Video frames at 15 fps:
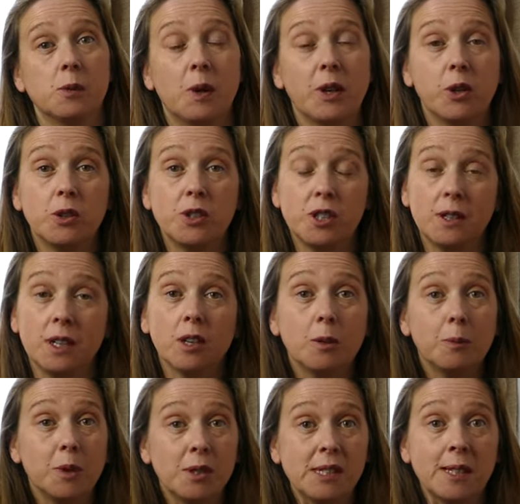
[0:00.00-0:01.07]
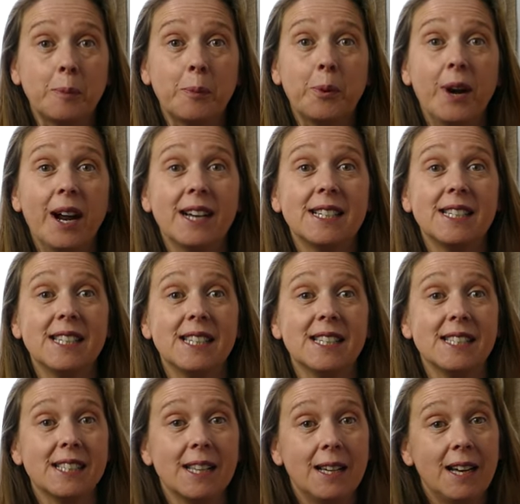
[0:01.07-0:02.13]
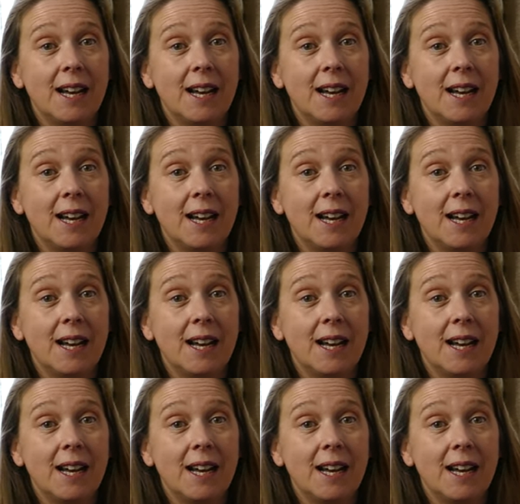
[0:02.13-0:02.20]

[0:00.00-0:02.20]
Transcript: when you're doing your music practice.